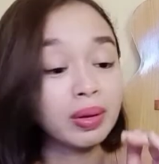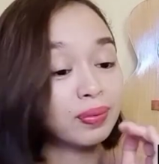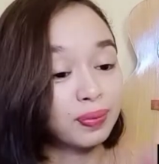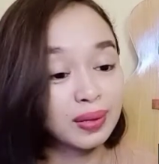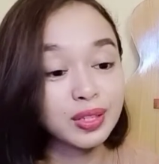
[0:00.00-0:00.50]

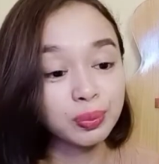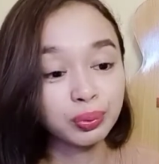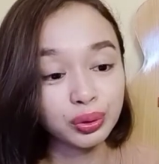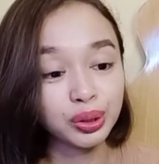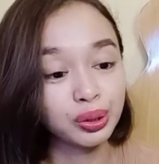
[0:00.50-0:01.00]
if this
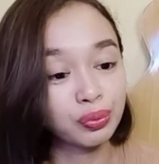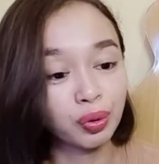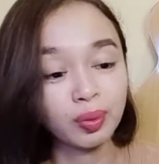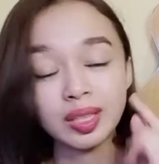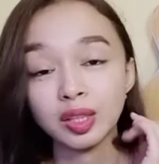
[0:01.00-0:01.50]
blue
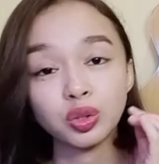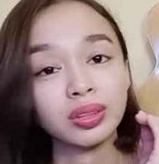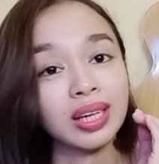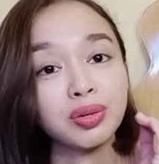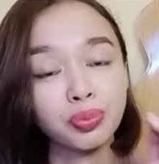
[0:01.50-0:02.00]
uniform is
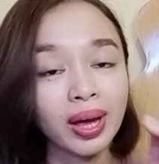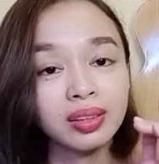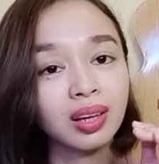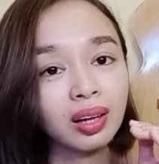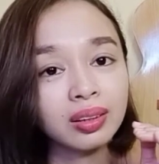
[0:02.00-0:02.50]
actually in
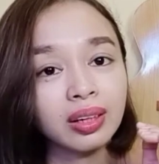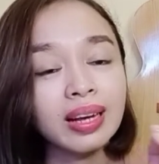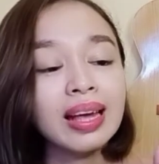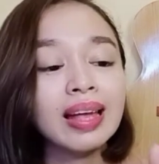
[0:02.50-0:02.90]
red color,